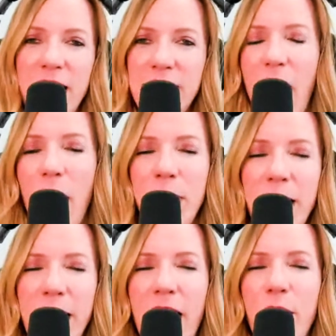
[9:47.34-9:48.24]

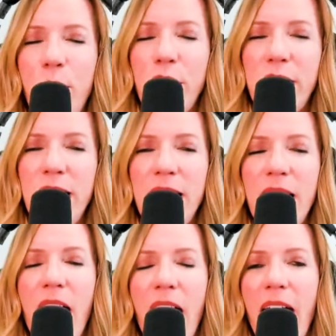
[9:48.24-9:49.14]
humming and working.
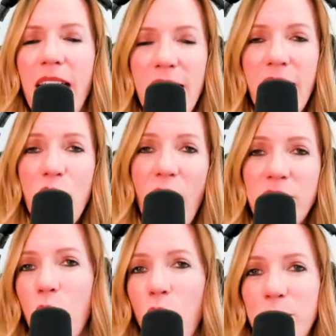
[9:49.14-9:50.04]
And you have
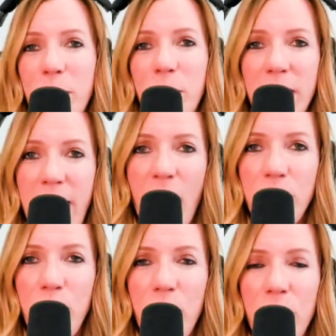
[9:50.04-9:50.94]
to hold people
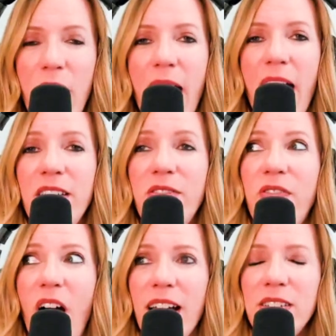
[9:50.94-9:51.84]
accountable. And
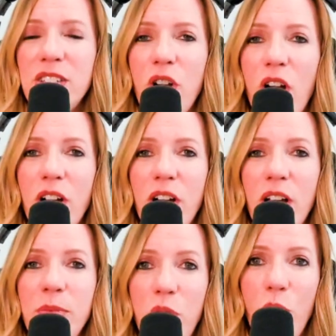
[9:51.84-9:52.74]
5-star
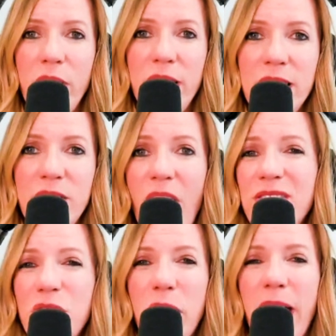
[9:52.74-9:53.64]
employees,
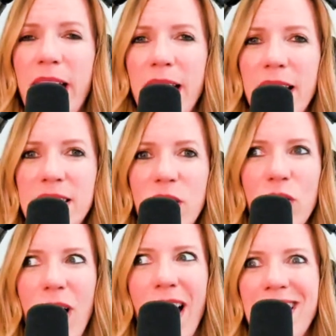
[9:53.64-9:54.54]
5-star candidates, they're
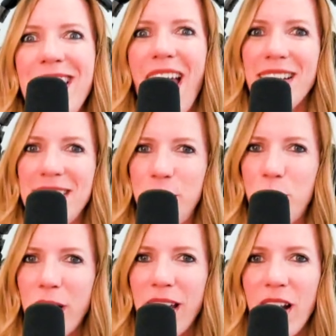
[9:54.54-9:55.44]
like, yes,
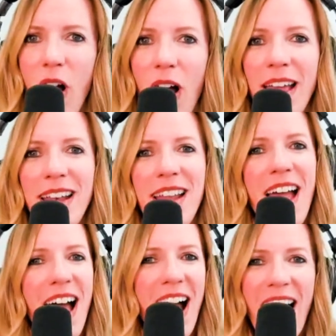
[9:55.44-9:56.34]
bring it on.
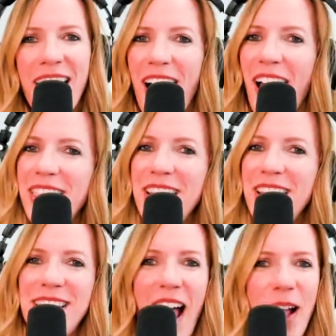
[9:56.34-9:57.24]
I got
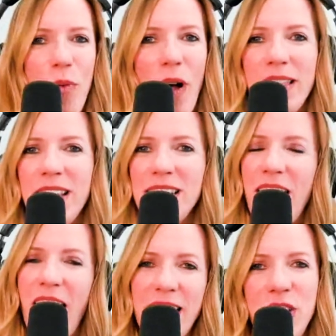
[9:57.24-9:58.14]
this. I want this.
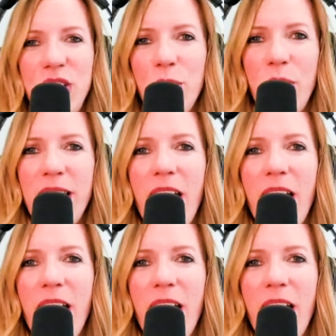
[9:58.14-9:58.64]
I can do it.